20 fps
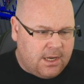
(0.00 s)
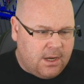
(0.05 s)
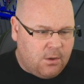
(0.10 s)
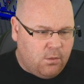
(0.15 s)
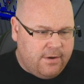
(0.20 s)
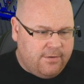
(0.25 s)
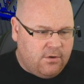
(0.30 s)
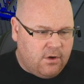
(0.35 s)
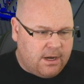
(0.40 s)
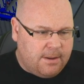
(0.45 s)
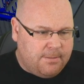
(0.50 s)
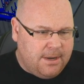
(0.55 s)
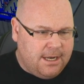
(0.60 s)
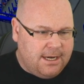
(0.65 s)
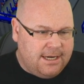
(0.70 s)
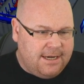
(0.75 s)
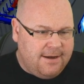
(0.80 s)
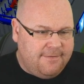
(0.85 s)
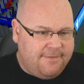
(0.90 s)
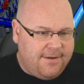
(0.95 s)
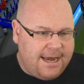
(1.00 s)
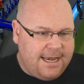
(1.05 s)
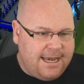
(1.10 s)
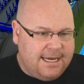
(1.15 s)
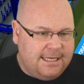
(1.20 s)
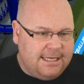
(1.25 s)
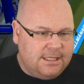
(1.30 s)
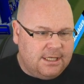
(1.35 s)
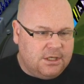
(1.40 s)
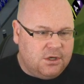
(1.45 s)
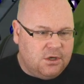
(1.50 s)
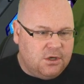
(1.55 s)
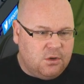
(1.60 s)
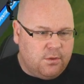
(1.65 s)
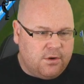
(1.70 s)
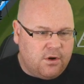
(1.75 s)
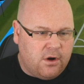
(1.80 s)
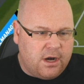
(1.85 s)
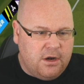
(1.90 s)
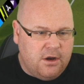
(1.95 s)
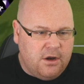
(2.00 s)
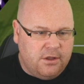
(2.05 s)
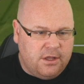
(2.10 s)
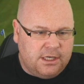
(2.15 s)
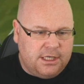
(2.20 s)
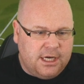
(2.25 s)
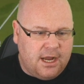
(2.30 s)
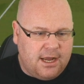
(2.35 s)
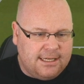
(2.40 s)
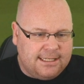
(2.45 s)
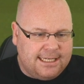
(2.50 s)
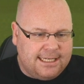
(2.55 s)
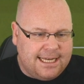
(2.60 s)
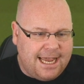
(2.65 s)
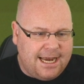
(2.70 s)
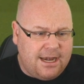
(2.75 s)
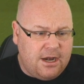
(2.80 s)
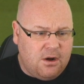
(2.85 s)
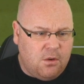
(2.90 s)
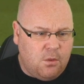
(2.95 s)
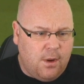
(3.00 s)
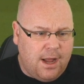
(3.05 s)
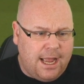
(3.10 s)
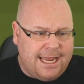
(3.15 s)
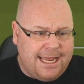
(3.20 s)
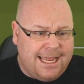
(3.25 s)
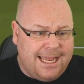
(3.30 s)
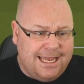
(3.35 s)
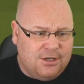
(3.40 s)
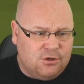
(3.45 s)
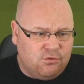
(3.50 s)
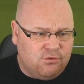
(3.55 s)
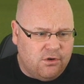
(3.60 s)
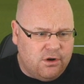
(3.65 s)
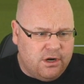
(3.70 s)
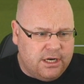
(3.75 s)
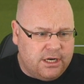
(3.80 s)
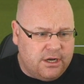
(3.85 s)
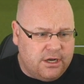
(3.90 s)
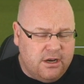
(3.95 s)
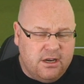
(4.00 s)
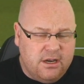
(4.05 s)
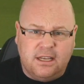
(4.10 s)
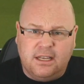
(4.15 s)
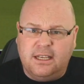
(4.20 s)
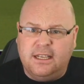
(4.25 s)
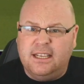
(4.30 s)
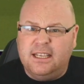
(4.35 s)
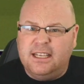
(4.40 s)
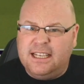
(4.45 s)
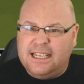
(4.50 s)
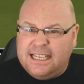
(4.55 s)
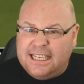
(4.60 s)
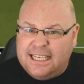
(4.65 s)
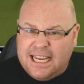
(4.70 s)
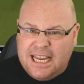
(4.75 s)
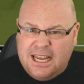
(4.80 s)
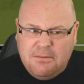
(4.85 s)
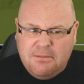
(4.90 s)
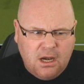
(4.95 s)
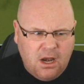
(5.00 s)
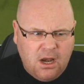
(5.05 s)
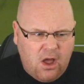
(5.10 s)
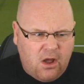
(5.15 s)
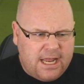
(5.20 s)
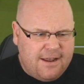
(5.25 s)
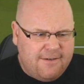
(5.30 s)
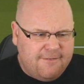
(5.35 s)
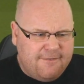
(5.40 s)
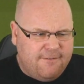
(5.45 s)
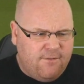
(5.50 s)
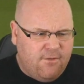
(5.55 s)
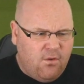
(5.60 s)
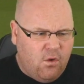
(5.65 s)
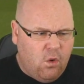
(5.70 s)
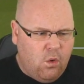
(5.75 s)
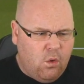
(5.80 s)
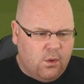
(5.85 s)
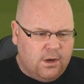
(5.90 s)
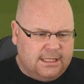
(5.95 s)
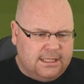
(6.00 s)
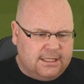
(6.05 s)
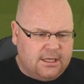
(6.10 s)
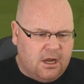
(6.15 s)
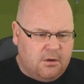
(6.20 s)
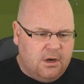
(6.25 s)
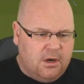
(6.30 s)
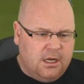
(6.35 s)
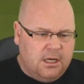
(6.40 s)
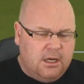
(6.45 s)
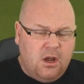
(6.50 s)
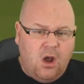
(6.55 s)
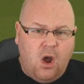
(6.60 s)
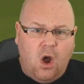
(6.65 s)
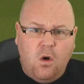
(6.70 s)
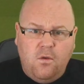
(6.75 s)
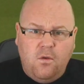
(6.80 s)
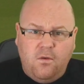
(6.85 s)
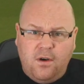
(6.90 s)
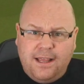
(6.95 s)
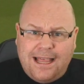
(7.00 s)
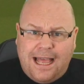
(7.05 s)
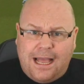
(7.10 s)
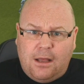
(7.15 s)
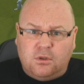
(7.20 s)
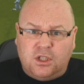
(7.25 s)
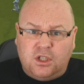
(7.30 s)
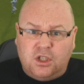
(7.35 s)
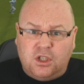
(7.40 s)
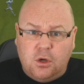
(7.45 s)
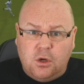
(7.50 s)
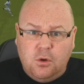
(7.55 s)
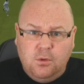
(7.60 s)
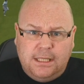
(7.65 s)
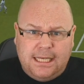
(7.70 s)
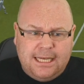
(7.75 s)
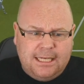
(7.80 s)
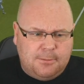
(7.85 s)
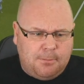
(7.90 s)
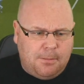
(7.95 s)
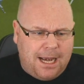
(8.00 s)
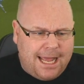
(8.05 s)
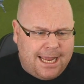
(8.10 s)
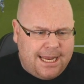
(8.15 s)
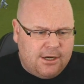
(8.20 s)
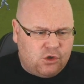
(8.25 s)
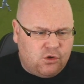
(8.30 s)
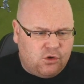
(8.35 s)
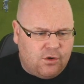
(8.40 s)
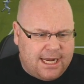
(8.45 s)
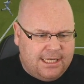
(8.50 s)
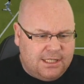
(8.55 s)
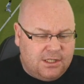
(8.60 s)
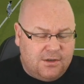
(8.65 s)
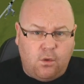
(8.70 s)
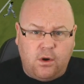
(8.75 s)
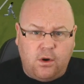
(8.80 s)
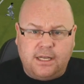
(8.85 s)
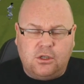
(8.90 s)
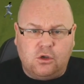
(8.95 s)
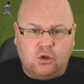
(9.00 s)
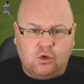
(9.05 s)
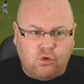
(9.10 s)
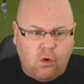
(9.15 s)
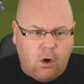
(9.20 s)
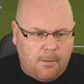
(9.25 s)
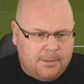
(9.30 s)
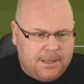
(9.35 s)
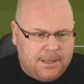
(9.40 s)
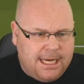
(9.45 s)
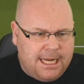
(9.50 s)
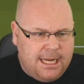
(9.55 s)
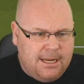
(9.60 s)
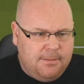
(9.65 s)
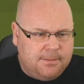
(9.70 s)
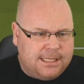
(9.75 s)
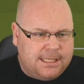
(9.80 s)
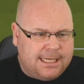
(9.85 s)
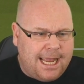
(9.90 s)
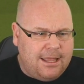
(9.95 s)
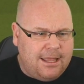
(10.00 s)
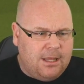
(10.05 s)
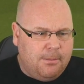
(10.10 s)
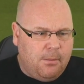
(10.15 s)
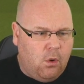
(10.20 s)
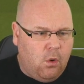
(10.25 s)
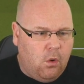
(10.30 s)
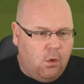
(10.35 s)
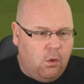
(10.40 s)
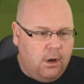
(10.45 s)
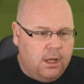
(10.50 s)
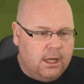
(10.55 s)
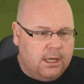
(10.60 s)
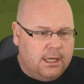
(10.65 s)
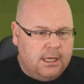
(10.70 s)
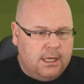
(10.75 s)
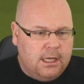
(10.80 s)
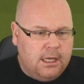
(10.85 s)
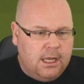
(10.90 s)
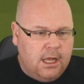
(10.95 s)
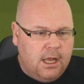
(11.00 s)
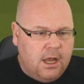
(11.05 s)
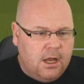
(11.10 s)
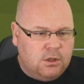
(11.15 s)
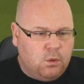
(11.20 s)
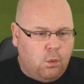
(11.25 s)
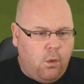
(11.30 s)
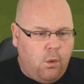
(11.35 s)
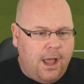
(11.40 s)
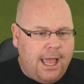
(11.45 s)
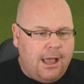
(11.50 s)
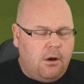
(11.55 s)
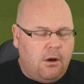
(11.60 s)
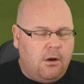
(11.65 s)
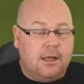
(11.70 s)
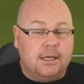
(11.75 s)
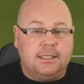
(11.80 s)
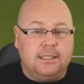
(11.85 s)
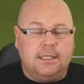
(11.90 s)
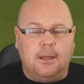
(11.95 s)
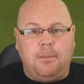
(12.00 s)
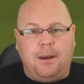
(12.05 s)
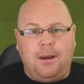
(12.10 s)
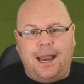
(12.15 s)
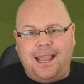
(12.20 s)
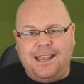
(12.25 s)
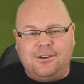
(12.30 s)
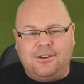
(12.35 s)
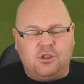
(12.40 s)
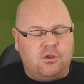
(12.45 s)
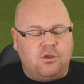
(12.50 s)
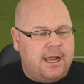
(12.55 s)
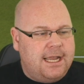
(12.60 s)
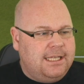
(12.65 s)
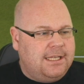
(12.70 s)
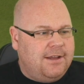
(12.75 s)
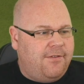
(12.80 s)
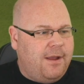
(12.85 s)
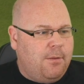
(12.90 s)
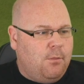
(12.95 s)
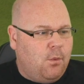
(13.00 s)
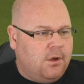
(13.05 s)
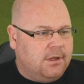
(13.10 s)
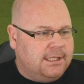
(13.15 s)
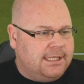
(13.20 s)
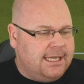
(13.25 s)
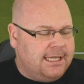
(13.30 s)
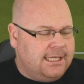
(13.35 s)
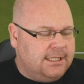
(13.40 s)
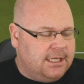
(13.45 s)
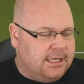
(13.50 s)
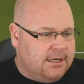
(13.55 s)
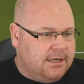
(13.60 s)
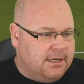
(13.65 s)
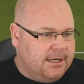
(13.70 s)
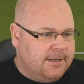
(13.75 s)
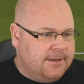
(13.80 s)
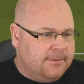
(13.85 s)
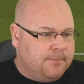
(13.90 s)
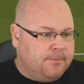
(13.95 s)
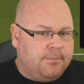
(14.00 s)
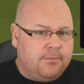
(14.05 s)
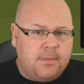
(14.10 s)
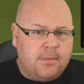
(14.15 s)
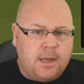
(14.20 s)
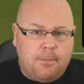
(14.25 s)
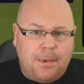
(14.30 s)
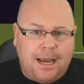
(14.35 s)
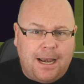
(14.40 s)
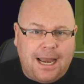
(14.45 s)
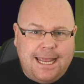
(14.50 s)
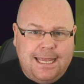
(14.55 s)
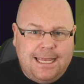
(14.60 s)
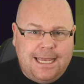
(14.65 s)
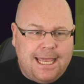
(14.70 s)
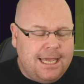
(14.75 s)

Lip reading: And we've got a bit of defending to do. We've got another chance to get it away. Here's Runnigan, deep lying forward. So hopefully that will suit his player traits of wanting to drop deep to get the ball, as well as the player trait of him wanting to play